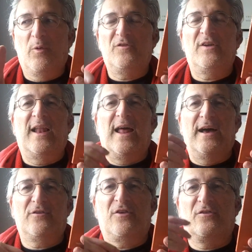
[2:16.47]
when she
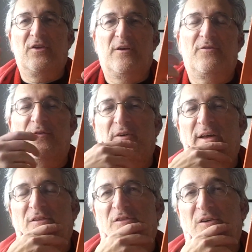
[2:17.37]
allows herself to
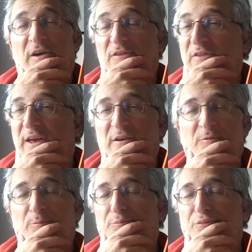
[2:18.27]
fantasize, and they
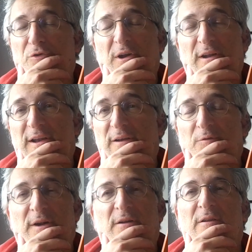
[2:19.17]
are brilliantly
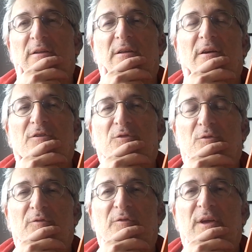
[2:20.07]
written uh,
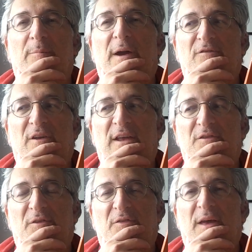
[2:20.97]
sort of
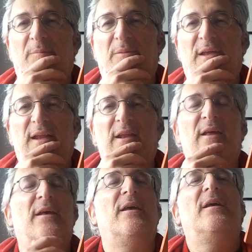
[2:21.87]
imaginings of them in
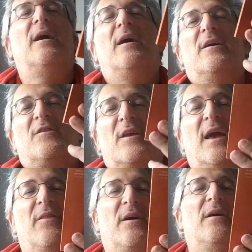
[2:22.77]
uh,
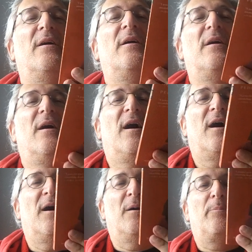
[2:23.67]
together.
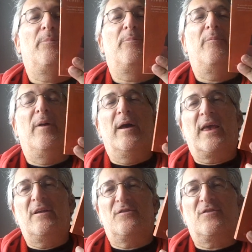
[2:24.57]
Uh,
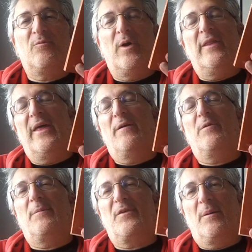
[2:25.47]
against when that
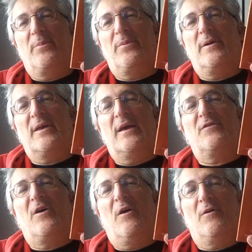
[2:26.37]
rubs up
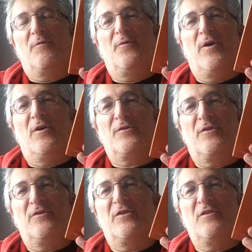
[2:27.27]
against the hard and fast
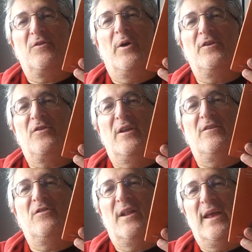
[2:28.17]
of the situation
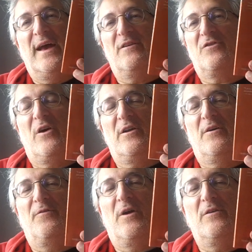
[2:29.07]
in Chile outside
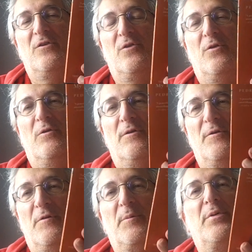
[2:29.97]
her front door
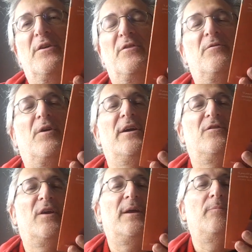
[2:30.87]
of a repressive
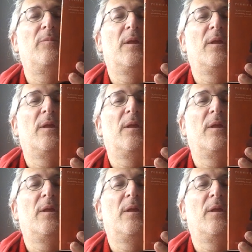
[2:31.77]
regime.